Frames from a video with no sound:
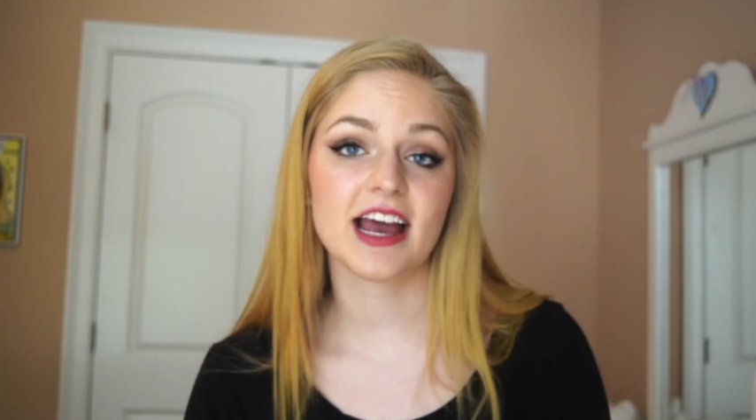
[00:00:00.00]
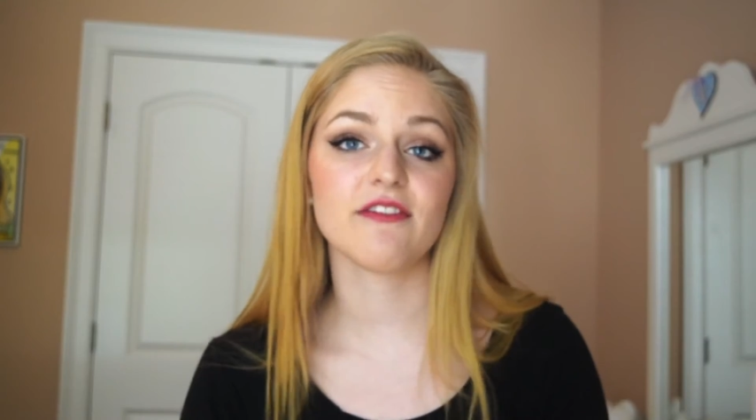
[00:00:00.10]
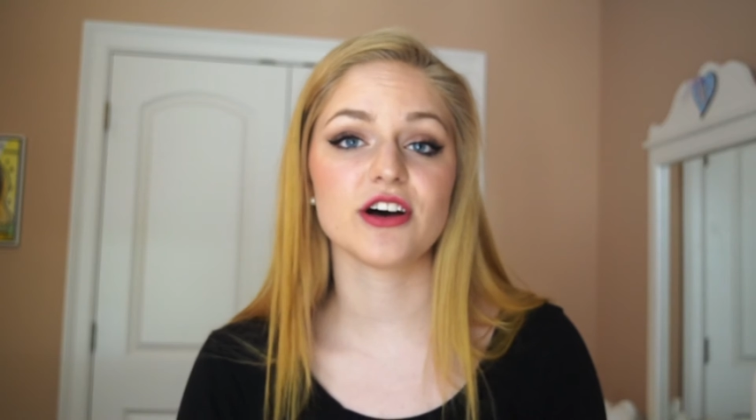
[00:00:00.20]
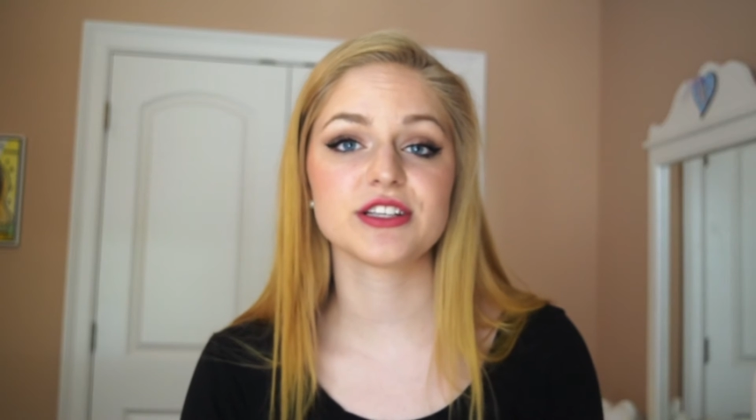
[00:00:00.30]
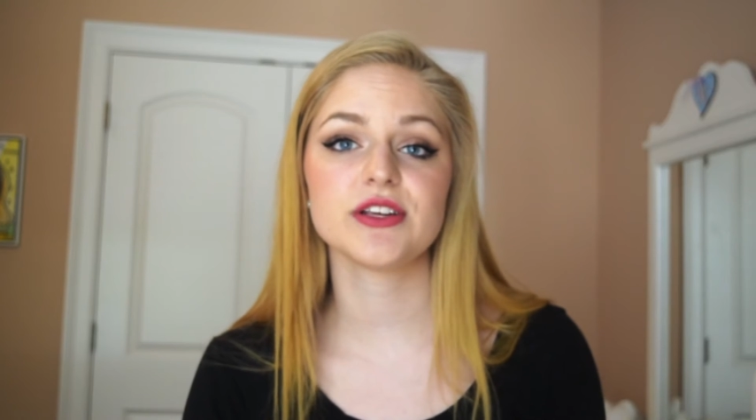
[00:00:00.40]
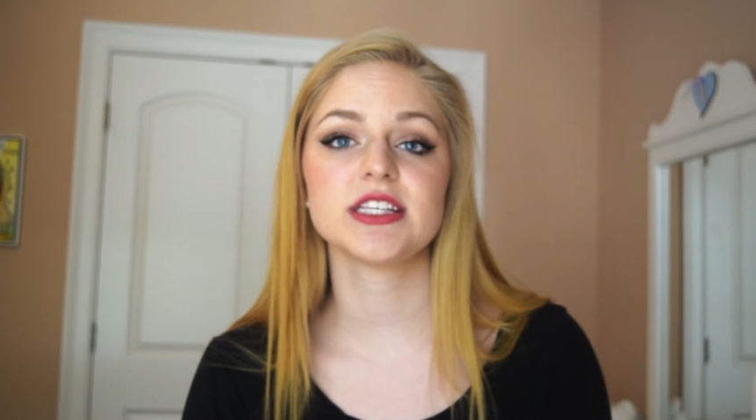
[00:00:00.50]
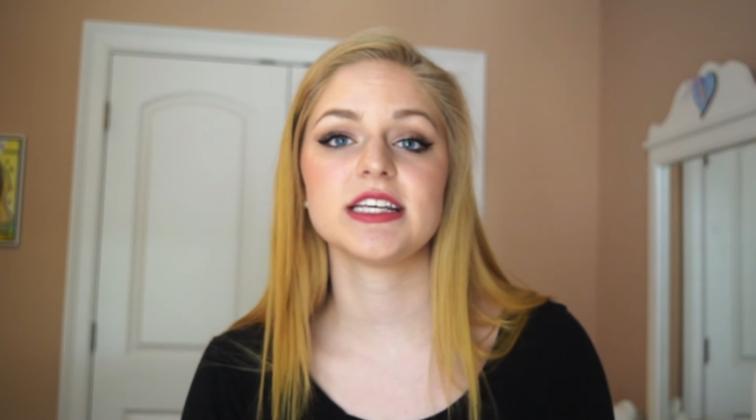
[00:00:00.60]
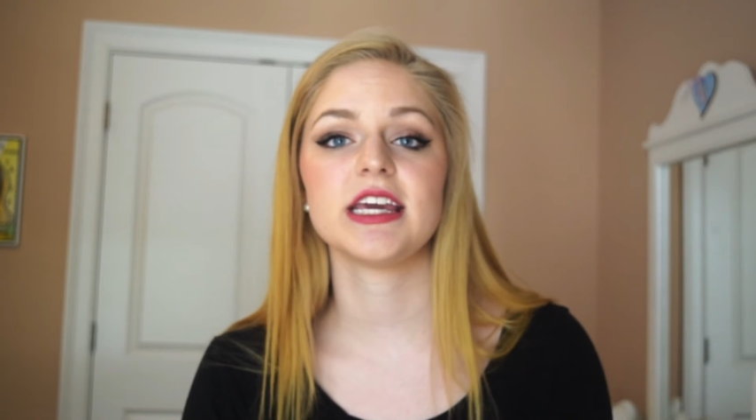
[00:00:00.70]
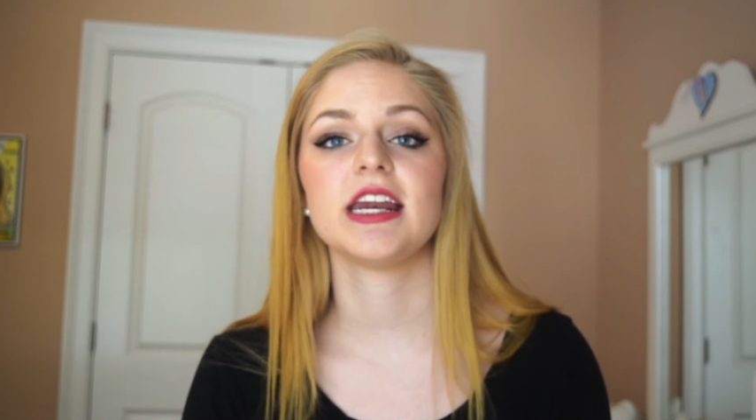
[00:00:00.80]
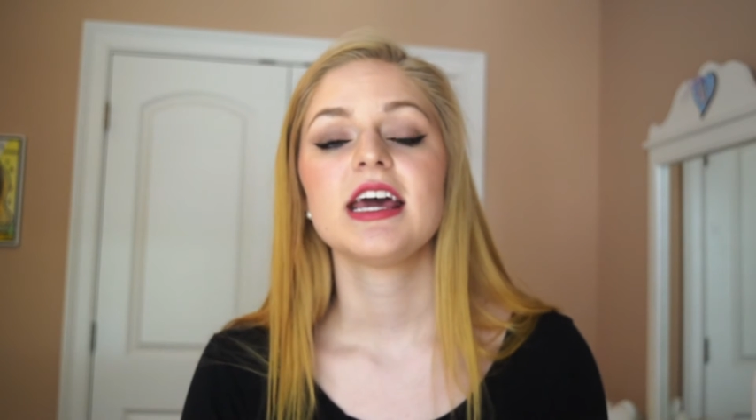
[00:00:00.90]
I've also
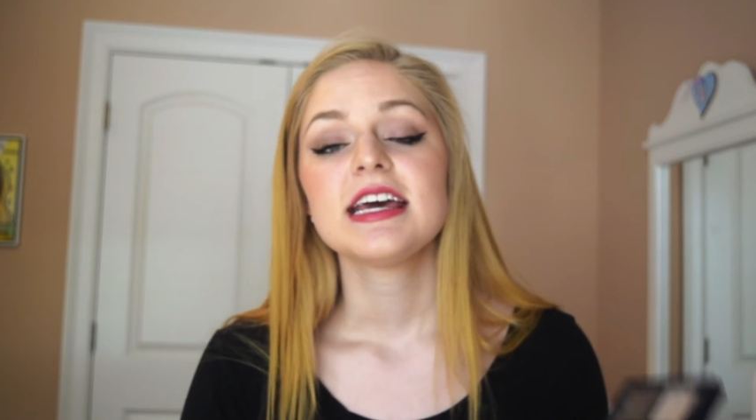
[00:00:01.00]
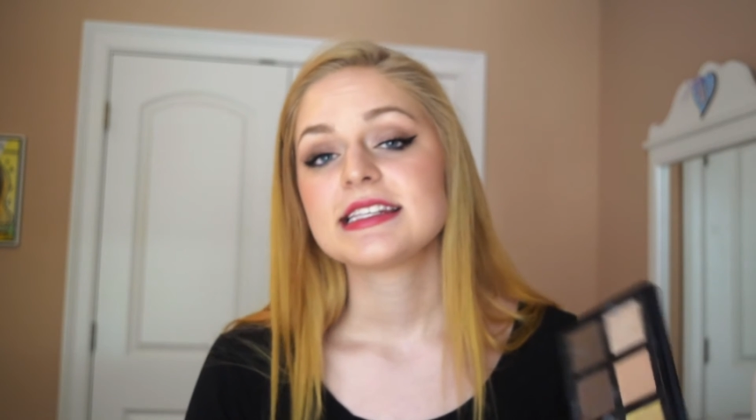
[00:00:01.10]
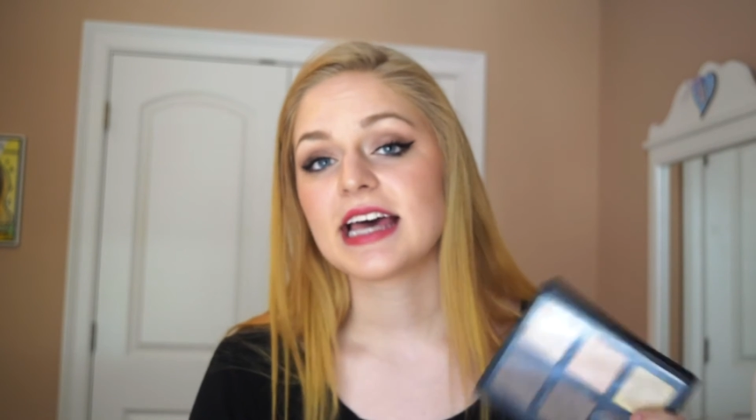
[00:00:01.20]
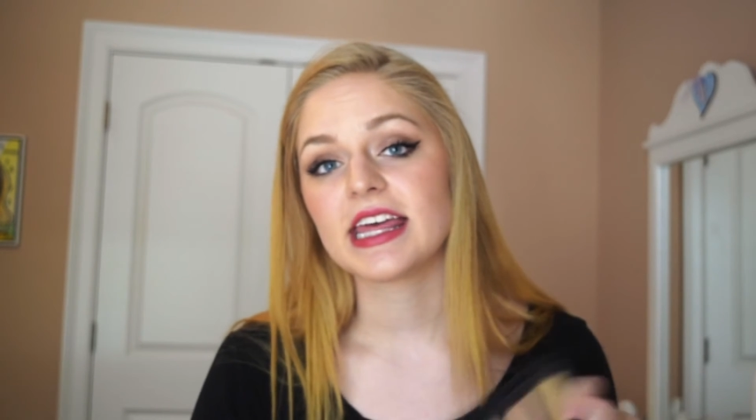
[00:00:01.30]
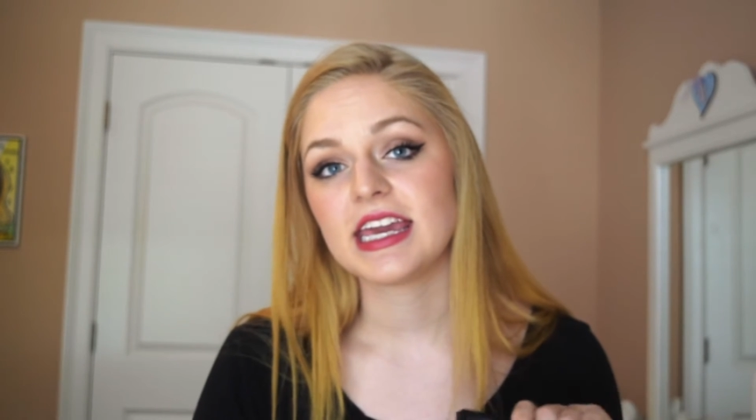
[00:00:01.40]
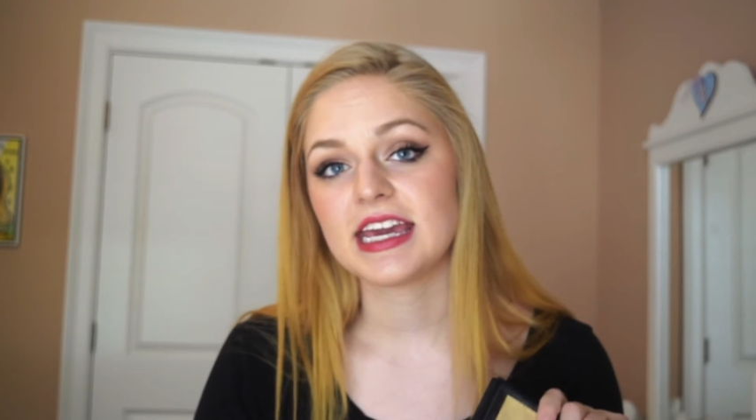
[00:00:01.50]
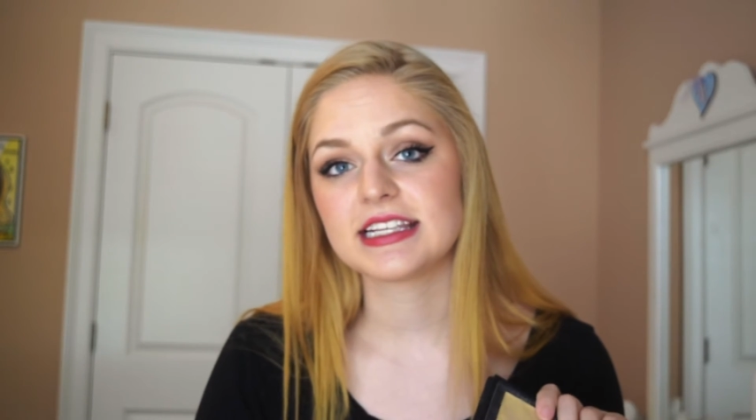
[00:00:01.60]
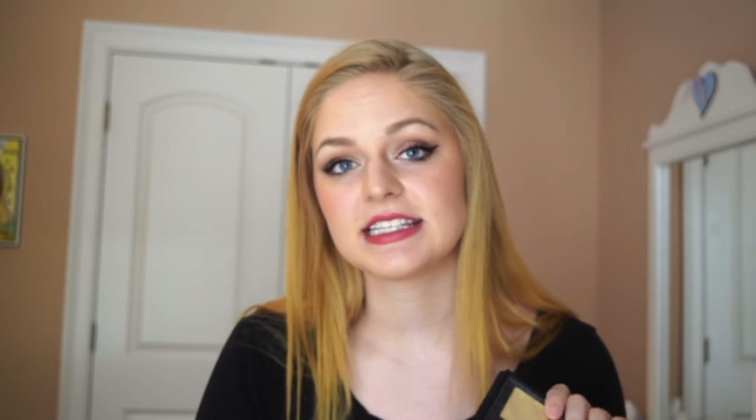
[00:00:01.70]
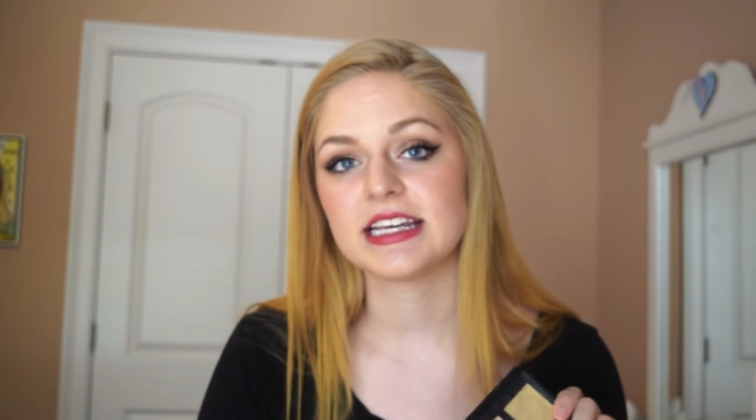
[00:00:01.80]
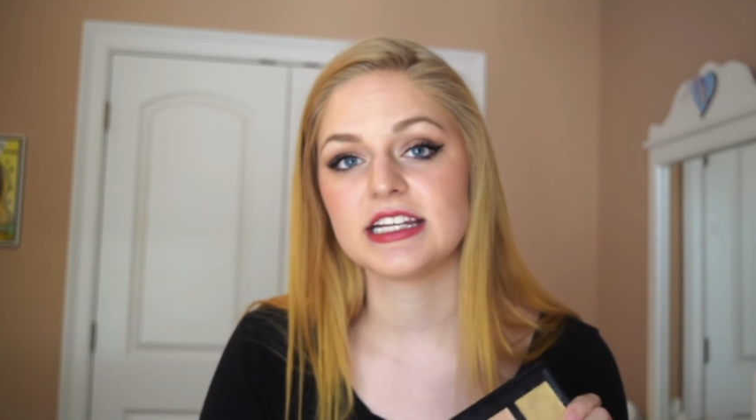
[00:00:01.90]
seen Sally
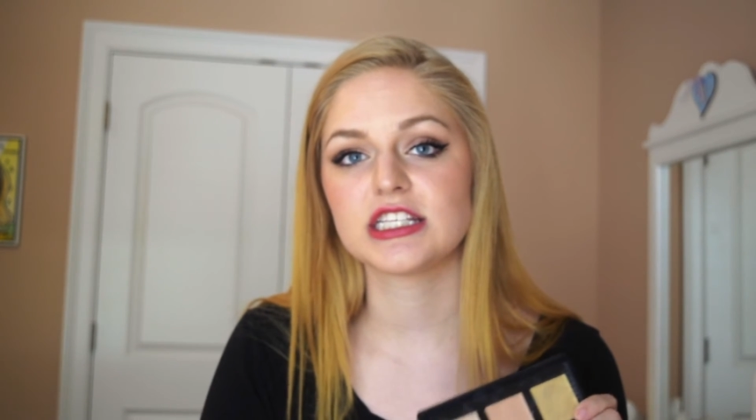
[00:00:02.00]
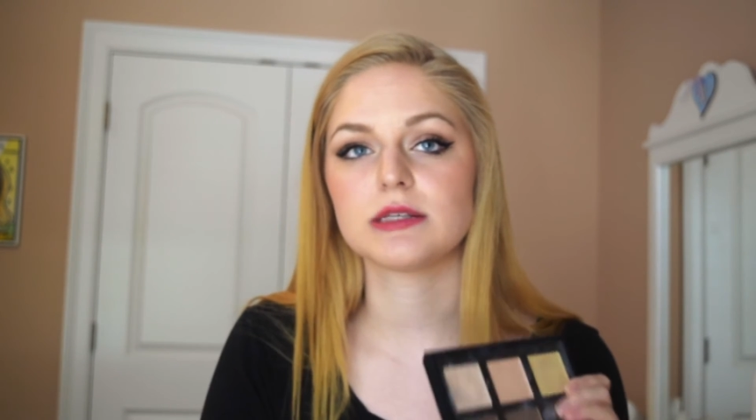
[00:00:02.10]
Hansen